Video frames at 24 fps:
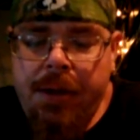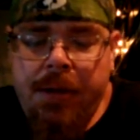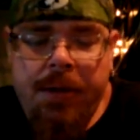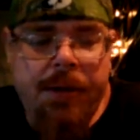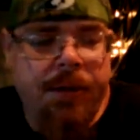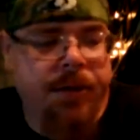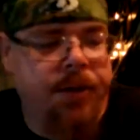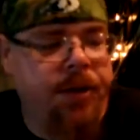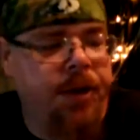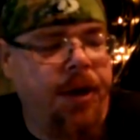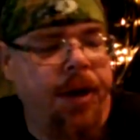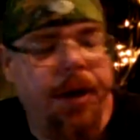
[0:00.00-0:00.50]

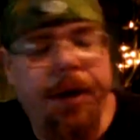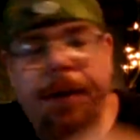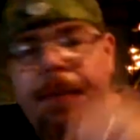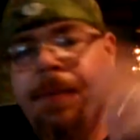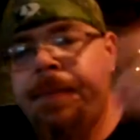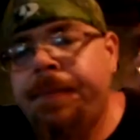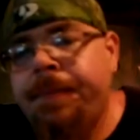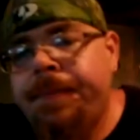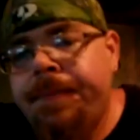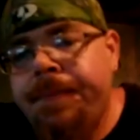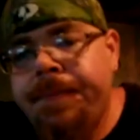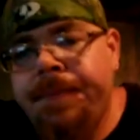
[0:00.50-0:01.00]
So
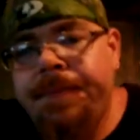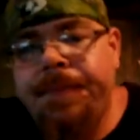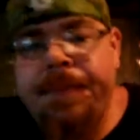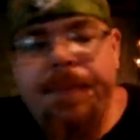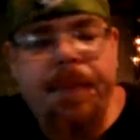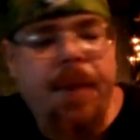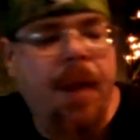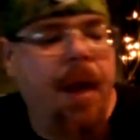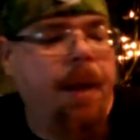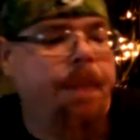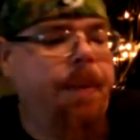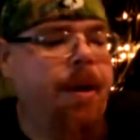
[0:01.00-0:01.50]

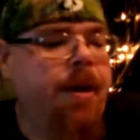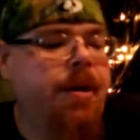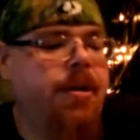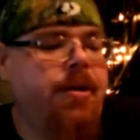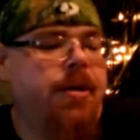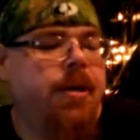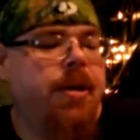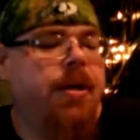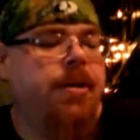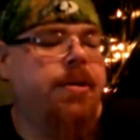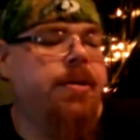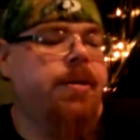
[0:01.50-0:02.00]
that part's
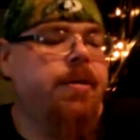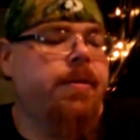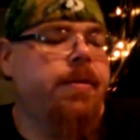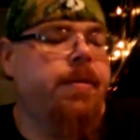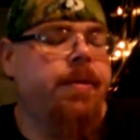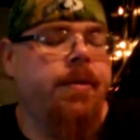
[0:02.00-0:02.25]
nice.